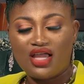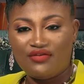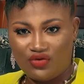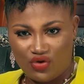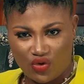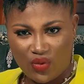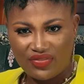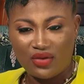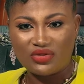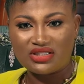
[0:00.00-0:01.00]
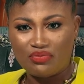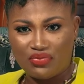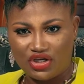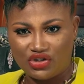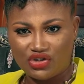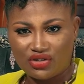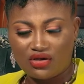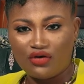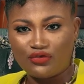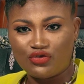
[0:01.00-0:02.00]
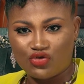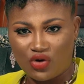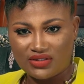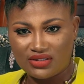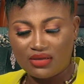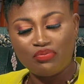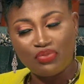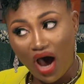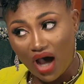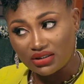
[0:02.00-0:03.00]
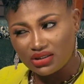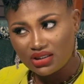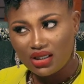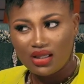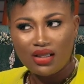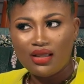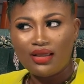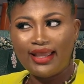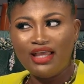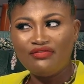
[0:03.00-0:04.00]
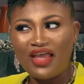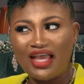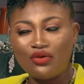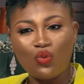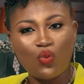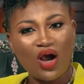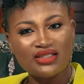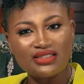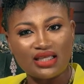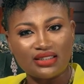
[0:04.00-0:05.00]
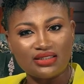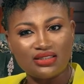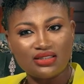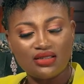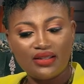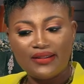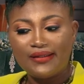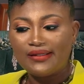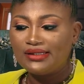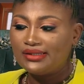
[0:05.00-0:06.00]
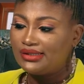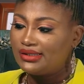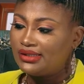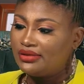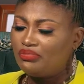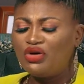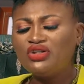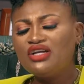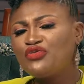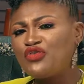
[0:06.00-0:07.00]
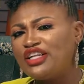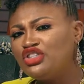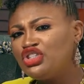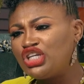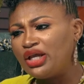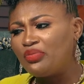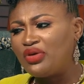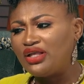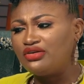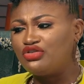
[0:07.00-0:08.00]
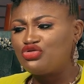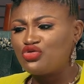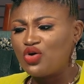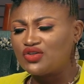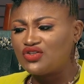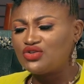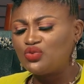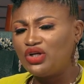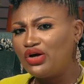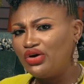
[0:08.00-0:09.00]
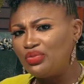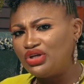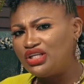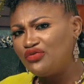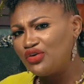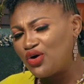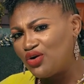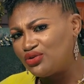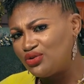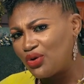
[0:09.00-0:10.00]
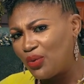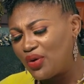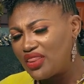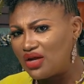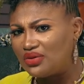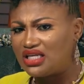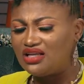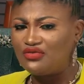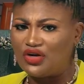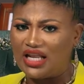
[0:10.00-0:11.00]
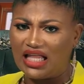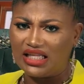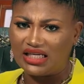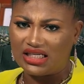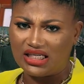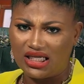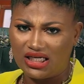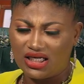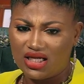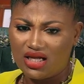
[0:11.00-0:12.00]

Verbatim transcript: even though when there is a breach of trust. But if it wasn't, building friendship and the trust is really going to be difficult, though, when there is infidelity in it.